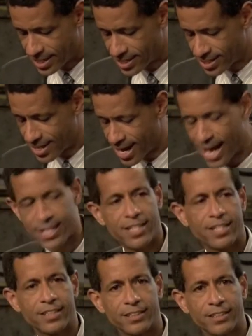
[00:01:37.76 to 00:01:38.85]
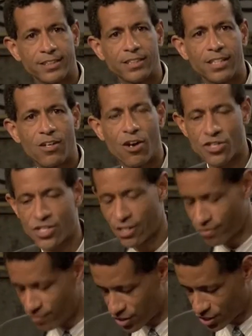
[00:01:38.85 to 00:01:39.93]
This is not our
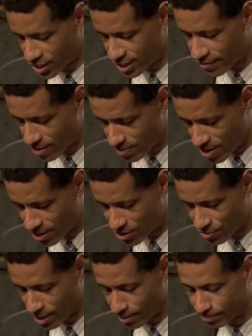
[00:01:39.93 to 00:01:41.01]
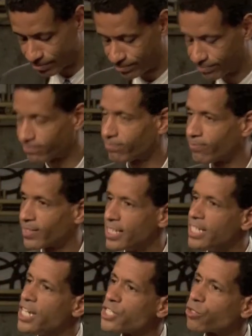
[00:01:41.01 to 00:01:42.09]
shared vision of the American dream.
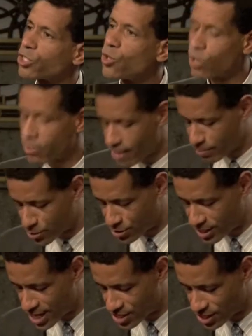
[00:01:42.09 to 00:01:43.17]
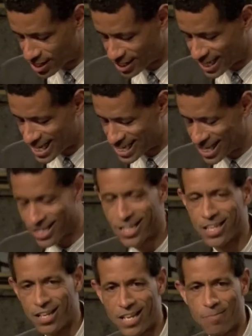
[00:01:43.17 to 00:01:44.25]
So at the core of Opportunity Nation is the idea that
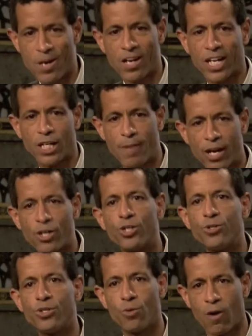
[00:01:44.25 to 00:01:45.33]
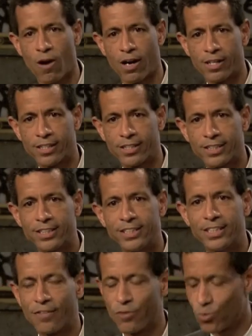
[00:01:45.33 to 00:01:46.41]
in America, no matter who you are,
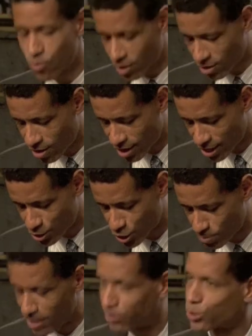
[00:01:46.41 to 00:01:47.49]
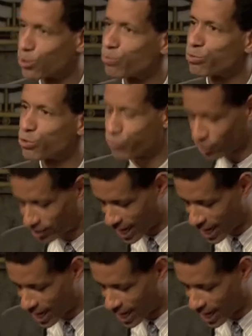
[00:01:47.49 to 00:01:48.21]
if you work hard, you should be able to improve your